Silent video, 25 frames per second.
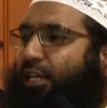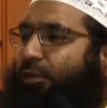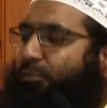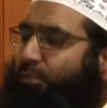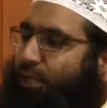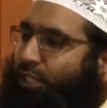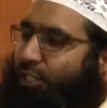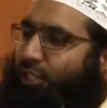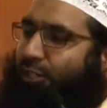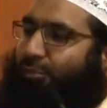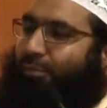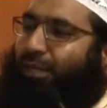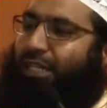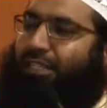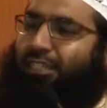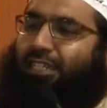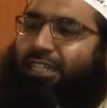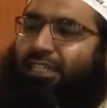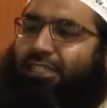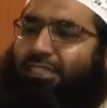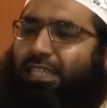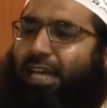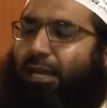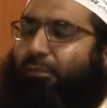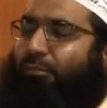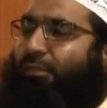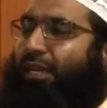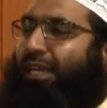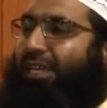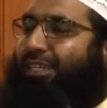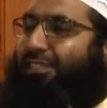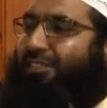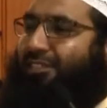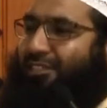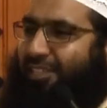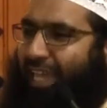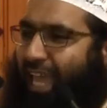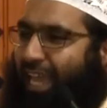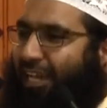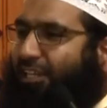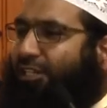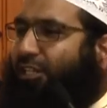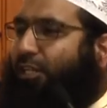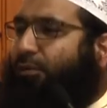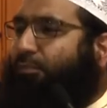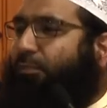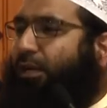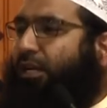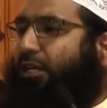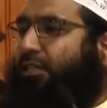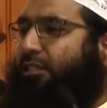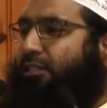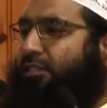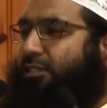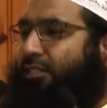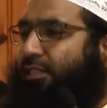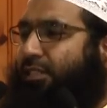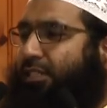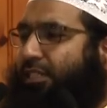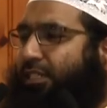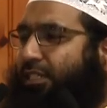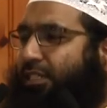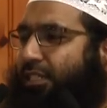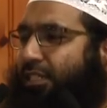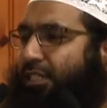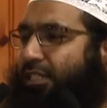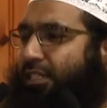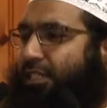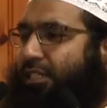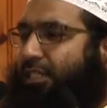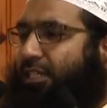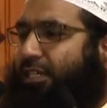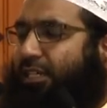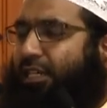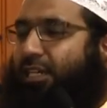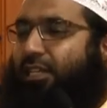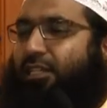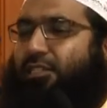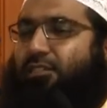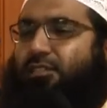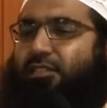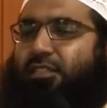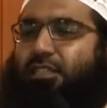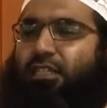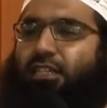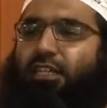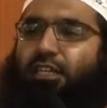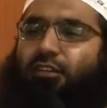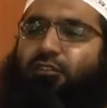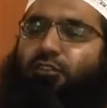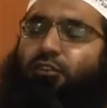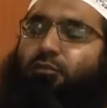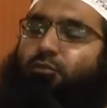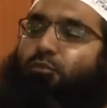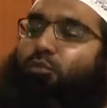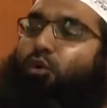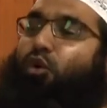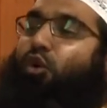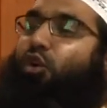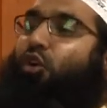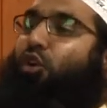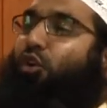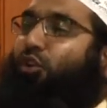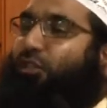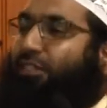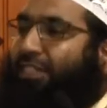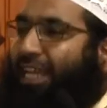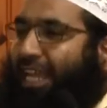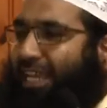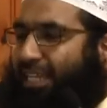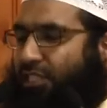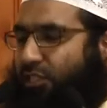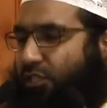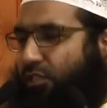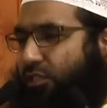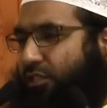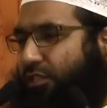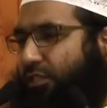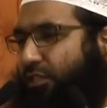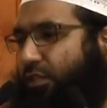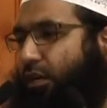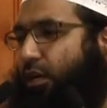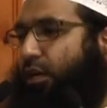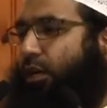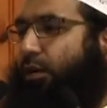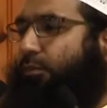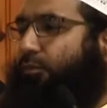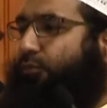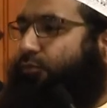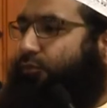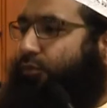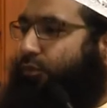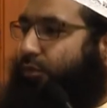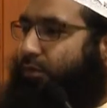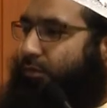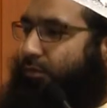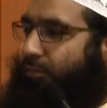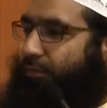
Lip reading: But committing them in sacred months is even more dangerous and harmful.